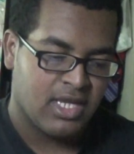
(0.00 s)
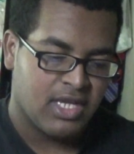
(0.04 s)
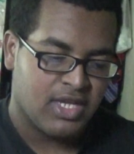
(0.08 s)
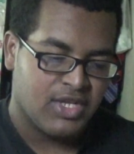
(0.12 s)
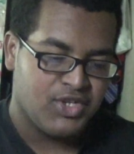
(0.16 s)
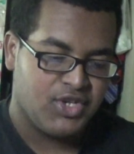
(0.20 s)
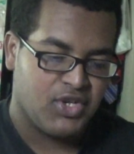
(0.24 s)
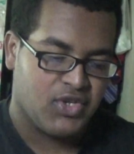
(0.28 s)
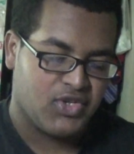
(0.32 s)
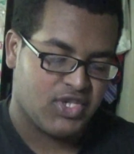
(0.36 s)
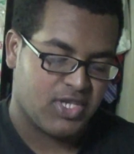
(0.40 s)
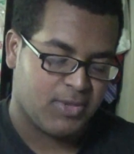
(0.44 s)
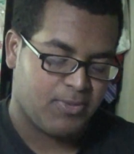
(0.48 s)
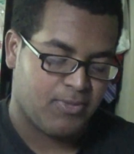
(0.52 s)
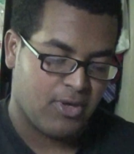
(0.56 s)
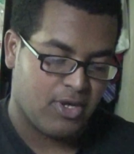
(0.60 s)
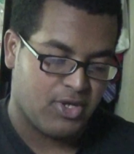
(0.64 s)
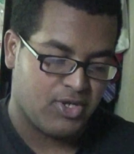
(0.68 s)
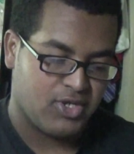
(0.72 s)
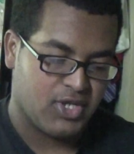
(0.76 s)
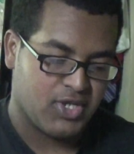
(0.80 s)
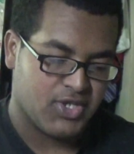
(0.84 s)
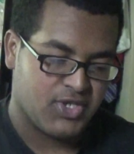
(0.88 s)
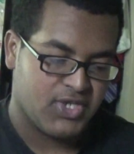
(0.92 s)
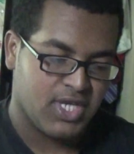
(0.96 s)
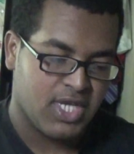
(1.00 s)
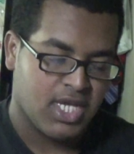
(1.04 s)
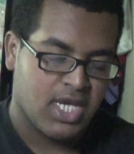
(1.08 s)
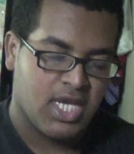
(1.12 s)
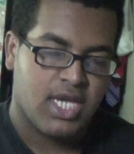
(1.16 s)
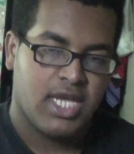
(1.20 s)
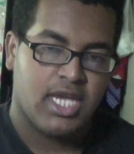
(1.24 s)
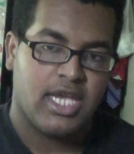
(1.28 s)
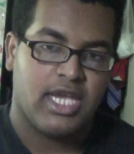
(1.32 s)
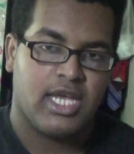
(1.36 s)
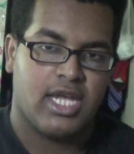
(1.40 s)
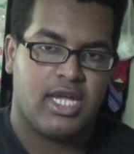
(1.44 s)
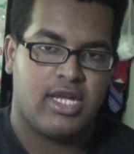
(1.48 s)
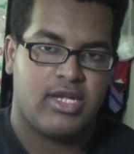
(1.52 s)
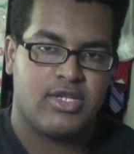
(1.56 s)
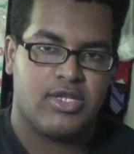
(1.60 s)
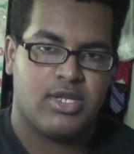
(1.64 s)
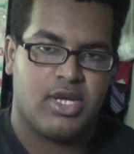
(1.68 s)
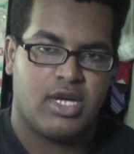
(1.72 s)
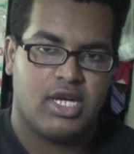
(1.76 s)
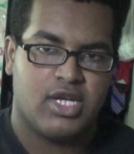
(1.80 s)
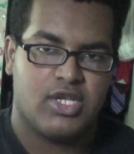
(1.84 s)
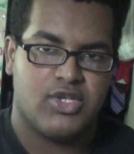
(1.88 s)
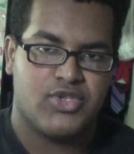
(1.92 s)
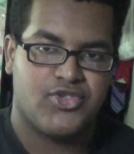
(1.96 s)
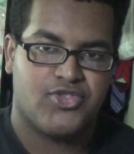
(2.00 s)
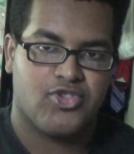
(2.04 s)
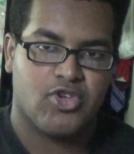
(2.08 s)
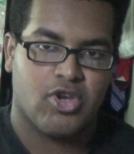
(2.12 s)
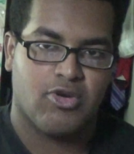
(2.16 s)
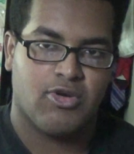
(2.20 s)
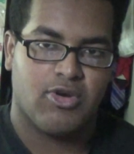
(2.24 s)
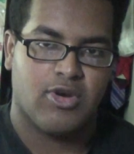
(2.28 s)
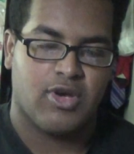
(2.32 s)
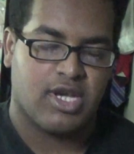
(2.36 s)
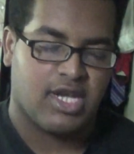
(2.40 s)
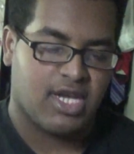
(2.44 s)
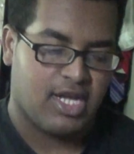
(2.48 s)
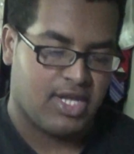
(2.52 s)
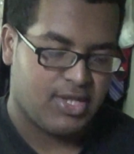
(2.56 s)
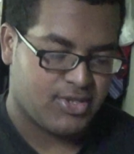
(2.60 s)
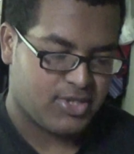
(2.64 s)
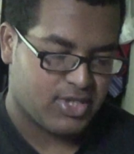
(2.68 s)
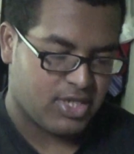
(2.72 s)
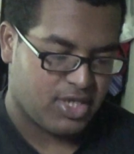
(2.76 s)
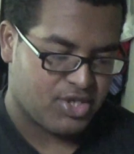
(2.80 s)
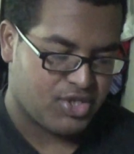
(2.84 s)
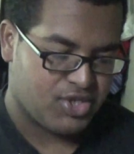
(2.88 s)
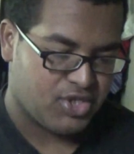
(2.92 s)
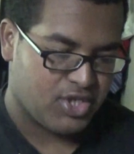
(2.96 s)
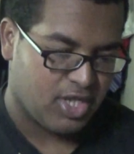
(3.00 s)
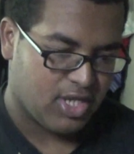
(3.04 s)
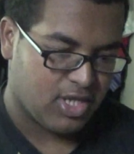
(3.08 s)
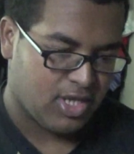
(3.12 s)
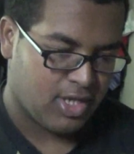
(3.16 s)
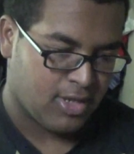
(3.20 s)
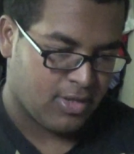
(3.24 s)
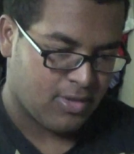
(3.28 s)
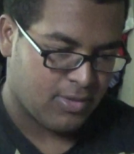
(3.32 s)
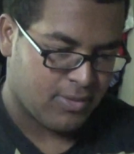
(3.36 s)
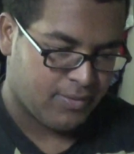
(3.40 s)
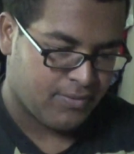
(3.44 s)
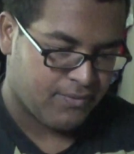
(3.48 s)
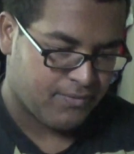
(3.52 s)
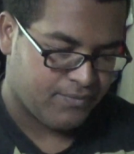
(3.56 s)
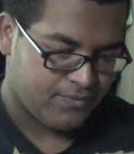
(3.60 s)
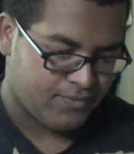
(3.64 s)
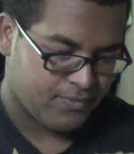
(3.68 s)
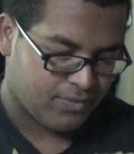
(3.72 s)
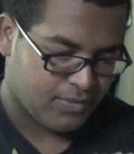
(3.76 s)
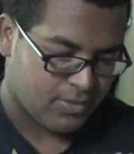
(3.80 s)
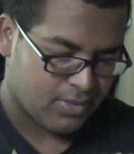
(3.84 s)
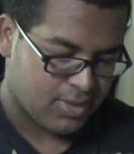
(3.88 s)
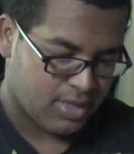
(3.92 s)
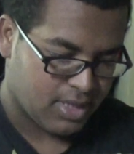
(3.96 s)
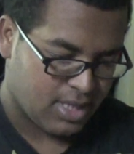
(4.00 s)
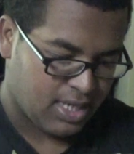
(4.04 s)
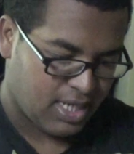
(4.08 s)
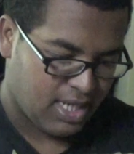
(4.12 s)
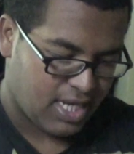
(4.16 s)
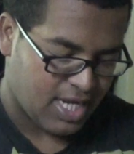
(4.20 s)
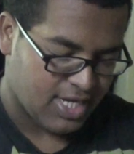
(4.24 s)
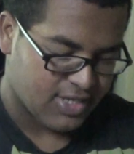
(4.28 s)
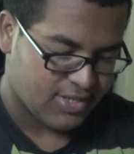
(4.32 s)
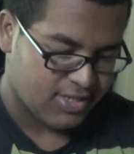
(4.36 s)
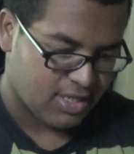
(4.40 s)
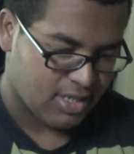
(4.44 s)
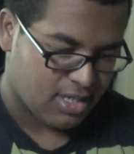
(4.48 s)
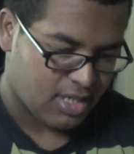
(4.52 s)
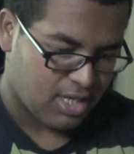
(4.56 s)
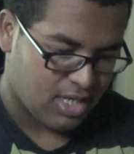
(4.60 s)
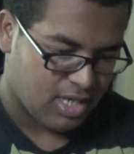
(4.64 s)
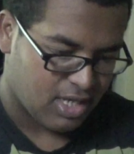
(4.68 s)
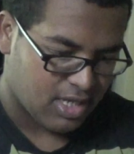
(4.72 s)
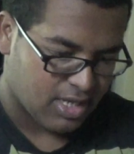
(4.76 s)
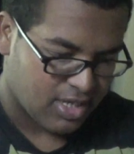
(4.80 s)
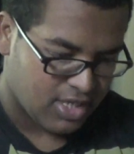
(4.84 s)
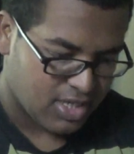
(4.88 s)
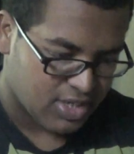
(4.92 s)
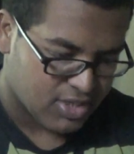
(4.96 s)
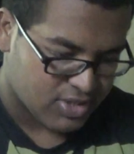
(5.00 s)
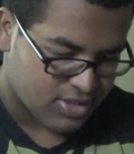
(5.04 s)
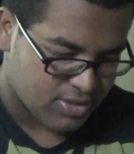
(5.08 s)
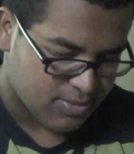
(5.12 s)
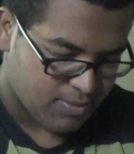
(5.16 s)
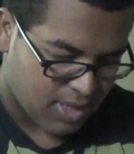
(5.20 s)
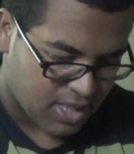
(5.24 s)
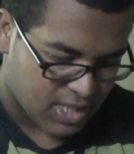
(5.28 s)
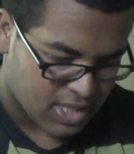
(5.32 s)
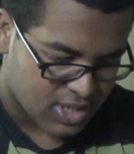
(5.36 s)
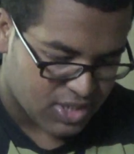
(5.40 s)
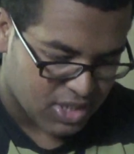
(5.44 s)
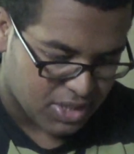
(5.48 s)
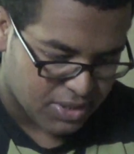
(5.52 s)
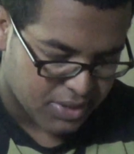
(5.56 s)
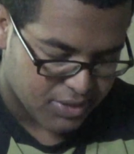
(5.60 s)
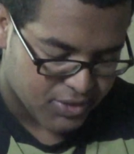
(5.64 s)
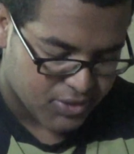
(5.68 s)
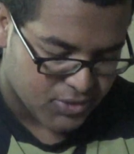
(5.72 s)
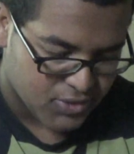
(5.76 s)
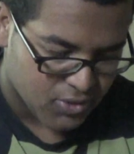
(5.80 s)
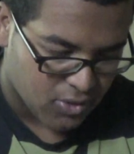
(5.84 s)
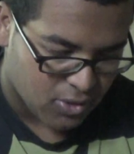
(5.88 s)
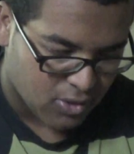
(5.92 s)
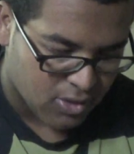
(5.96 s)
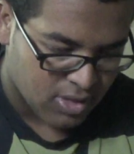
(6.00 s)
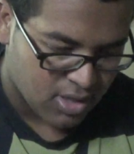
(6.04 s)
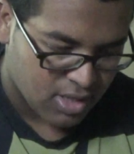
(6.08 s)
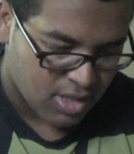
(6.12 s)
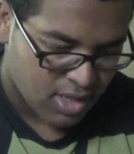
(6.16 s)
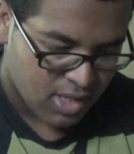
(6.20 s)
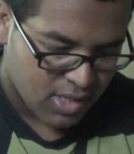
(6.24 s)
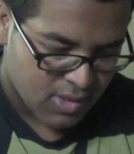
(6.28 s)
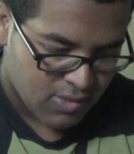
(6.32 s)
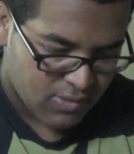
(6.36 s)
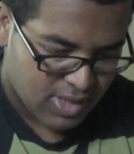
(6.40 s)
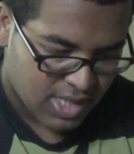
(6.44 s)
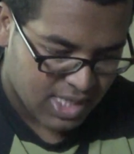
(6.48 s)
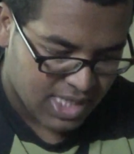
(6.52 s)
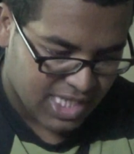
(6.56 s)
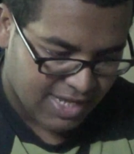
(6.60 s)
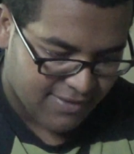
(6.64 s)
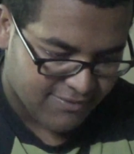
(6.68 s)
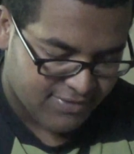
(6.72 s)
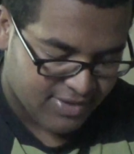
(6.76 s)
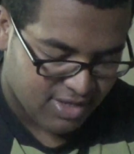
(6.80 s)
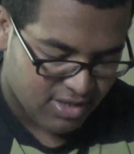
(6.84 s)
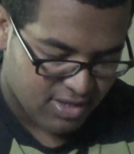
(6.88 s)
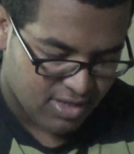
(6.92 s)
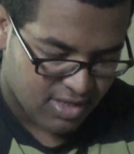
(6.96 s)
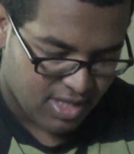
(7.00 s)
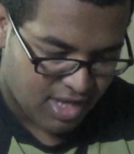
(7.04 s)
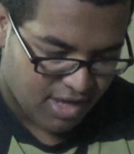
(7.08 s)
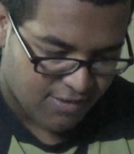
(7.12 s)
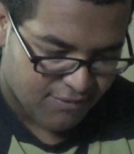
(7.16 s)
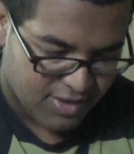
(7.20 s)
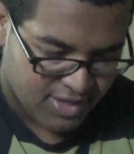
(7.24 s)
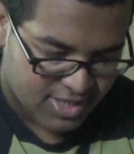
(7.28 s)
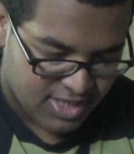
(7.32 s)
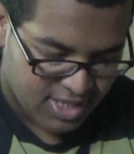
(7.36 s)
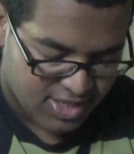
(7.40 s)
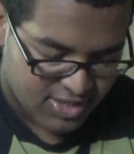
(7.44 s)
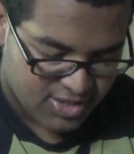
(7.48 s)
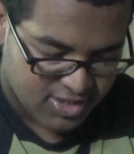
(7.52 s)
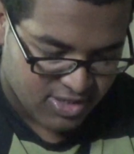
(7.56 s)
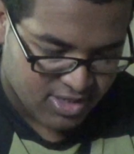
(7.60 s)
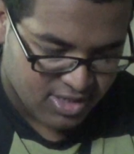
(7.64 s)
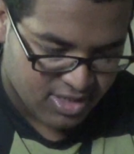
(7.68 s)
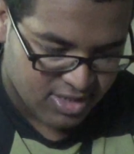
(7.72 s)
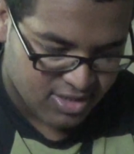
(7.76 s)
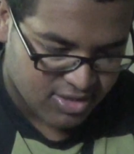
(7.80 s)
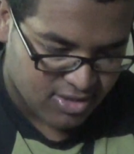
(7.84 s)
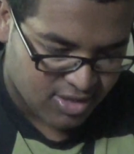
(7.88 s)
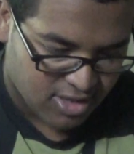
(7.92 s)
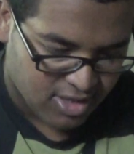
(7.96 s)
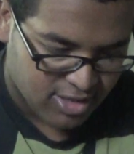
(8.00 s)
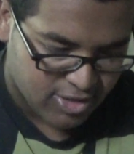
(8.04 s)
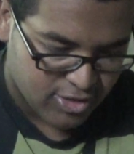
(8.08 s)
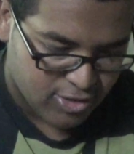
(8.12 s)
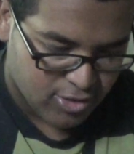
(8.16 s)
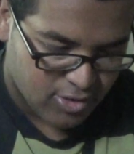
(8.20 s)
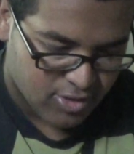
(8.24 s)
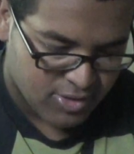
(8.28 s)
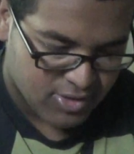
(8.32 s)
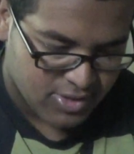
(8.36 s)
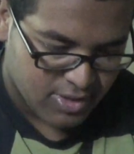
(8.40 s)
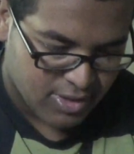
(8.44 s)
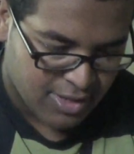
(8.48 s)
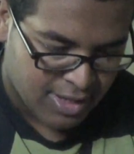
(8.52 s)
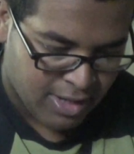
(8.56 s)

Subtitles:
Jesus Burgess and Zoro against Shirley. He has he's polishing his sword while Lafayette is talking towards